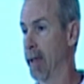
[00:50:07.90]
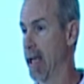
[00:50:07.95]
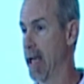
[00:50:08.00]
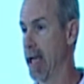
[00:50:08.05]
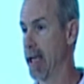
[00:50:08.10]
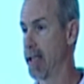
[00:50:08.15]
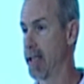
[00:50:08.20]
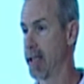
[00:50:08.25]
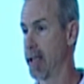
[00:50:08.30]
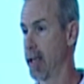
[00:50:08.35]

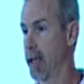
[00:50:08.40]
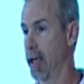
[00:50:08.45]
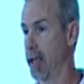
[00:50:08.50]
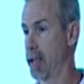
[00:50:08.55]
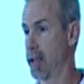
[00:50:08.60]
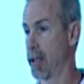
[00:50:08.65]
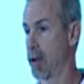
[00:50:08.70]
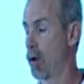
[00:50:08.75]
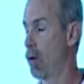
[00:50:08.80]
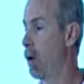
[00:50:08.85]
it's
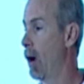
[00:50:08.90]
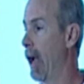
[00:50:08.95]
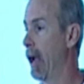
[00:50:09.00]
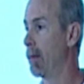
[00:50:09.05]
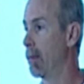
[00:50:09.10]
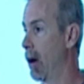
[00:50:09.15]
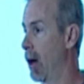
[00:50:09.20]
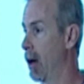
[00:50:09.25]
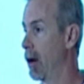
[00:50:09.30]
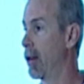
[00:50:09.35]
a
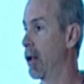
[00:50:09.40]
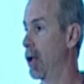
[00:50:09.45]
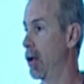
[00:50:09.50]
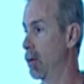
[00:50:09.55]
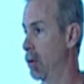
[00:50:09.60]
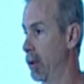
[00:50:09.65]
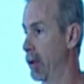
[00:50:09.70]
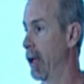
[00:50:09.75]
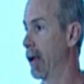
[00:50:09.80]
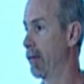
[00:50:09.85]
quagmire that you
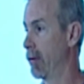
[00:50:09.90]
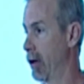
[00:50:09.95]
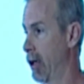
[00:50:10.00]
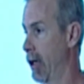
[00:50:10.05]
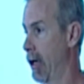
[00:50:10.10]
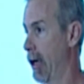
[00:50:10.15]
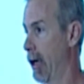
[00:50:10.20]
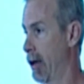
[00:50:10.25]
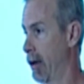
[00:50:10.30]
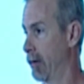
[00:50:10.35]
will never
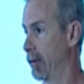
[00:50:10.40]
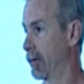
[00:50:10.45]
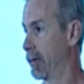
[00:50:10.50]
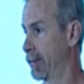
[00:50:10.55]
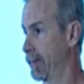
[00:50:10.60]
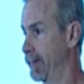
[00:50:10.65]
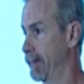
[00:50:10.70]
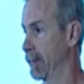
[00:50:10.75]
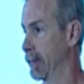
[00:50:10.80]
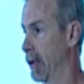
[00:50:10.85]
get out of.
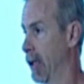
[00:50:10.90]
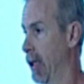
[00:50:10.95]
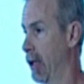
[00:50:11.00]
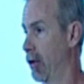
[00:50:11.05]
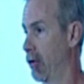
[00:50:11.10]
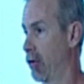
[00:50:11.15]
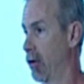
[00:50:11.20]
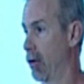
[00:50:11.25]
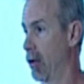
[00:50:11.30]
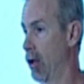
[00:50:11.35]

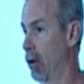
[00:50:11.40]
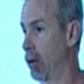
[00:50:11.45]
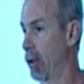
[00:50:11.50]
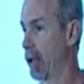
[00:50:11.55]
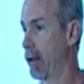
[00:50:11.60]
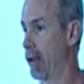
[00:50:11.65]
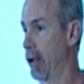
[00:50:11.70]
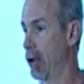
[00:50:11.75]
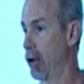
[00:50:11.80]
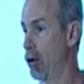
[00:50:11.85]
And so the
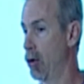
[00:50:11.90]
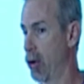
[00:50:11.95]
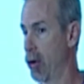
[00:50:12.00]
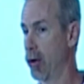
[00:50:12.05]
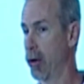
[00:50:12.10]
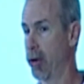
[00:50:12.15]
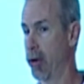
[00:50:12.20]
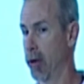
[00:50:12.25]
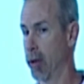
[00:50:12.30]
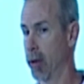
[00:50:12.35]
only thing you
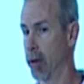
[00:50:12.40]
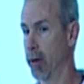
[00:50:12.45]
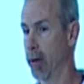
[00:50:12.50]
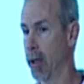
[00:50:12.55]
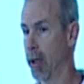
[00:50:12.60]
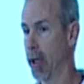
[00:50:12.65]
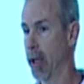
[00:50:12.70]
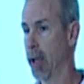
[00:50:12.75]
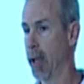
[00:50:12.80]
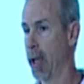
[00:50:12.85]
could do
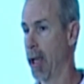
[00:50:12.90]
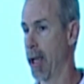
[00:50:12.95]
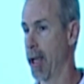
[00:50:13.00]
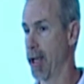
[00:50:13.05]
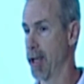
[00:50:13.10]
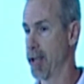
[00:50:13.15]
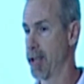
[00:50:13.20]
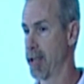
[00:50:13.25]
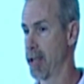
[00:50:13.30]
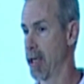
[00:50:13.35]

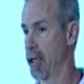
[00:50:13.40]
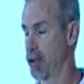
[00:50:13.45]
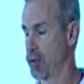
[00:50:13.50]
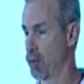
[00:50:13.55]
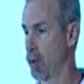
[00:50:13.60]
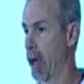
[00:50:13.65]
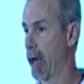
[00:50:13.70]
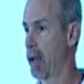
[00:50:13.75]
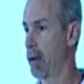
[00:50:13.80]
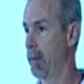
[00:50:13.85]
is
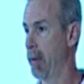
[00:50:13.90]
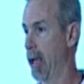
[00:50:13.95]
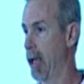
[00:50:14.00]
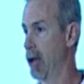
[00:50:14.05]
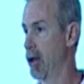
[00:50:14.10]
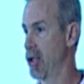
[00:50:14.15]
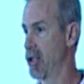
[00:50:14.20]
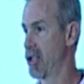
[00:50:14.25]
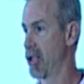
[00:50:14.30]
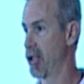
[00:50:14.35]

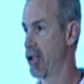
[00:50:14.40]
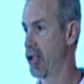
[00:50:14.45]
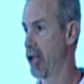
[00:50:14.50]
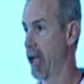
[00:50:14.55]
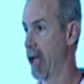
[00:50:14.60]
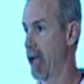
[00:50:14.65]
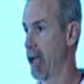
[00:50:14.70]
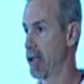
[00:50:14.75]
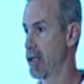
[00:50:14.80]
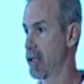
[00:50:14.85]
recommend and
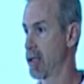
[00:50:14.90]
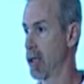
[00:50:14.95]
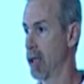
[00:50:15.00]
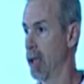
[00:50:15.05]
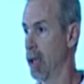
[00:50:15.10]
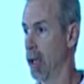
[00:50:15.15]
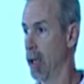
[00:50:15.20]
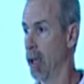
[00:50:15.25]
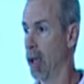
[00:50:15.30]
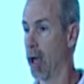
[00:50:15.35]
suggest
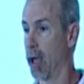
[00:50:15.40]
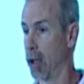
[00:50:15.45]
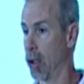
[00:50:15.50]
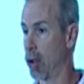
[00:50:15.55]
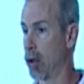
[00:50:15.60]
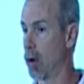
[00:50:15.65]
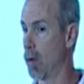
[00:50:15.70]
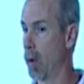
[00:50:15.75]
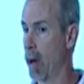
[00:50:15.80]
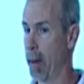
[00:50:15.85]
a
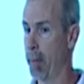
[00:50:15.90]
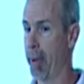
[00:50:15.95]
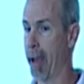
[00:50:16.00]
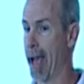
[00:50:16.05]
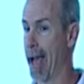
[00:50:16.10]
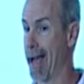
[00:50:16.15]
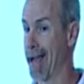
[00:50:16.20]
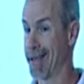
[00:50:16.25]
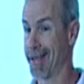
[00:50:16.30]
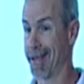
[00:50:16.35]
look-away
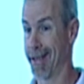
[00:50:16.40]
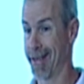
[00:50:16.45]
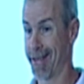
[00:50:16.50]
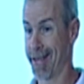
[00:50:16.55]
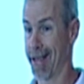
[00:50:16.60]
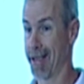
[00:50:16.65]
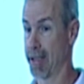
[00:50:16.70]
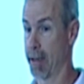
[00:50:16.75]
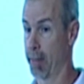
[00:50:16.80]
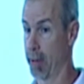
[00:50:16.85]
pass that
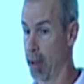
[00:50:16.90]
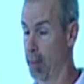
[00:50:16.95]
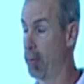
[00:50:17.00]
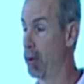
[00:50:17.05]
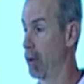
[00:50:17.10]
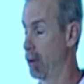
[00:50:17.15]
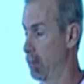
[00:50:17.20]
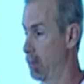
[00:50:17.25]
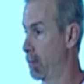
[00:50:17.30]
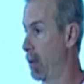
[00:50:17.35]
says, I'm going to
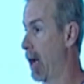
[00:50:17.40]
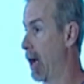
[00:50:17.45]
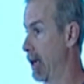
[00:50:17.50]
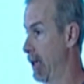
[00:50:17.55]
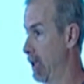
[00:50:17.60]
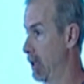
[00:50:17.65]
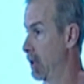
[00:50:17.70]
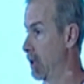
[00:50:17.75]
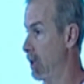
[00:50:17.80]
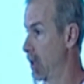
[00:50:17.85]
put
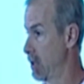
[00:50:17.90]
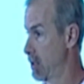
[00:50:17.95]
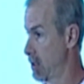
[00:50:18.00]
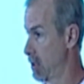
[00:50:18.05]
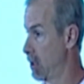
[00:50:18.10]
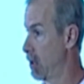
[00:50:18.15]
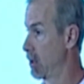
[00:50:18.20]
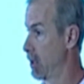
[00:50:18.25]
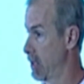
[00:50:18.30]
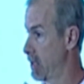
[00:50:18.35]
bonding lugs
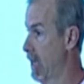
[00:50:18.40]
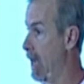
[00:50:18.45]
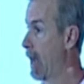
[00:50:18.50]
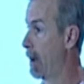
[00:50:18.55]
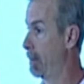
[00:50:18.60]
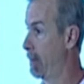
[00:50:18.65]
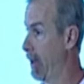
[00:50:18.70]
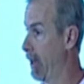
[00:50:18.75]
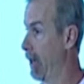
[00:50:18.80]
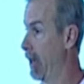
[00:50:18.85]
along the
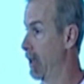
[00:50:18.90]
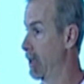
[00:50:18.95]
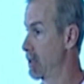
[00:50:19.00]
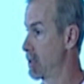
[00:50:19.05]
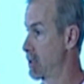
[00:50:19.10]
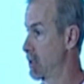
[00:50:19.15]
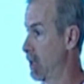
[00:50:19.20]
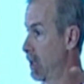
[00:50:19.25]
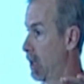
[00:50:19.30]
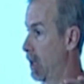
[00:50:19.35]
top
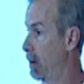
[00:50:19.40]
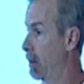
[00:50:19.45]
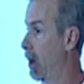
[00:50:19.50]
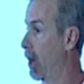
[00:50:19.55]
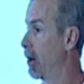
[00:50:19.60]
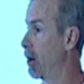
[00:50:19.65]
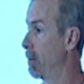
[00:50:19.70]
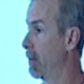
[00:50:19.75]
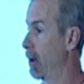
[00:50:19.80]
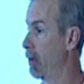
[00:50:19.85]
pans
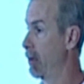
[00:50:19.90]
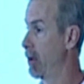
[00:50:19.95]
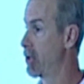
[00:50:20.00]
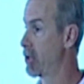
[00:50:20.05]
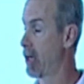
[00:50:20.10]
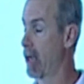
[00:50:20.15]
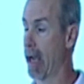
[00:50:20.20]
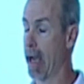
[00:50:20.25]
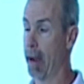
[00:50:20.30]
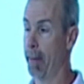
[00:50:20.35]
under my
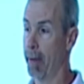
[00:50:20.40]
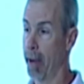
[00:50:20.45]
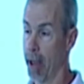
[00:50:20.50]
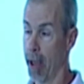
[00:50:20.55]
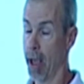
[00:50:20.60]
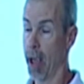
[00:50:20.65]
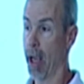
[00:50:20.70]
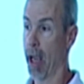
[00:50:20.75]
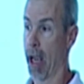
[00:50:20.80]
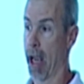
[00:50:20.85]
ridge cap,
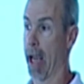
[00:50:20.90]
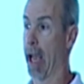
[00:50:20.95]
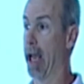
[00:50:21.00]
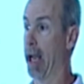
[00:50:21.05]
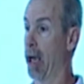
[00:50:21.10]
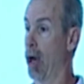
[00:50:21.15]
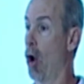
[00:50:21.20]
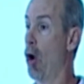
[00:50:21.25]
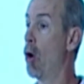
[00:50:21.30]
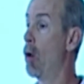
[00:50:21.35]

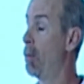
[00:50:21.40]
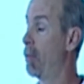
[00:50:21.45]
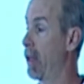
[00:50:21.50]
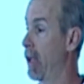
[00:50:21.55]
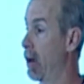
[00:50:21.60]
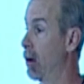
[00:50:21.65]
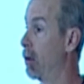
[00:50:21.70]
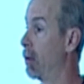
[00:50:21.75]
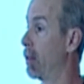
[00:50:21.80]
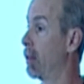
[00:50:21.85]
and hope
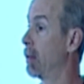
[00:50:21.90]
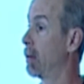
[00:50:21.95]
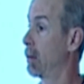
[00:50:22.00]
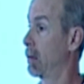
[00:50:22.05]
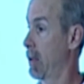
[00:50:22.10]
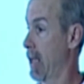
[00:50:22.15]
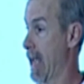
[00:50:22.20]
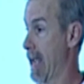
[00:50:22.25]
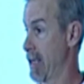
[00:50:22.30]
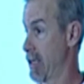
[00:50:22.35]
they don't
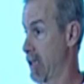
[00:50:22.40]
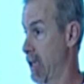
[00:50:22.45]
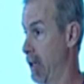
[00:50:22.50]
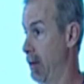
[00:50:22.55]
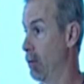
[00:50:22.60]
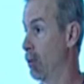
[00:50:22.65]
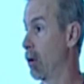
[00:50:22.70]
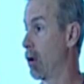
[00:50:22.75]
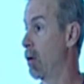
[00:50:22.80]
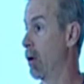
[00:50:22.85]
ask any
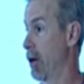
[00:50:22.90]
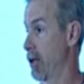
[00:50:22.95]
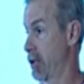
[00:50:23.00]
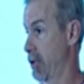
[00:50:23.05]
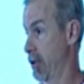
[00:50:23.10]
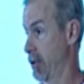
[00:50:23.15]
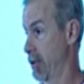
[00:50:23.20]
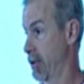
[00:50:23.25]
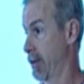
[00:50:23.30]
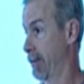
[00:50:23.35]
more
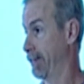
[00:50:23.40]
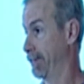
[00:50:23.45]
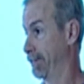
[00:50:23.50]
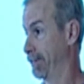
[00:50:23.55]
questions.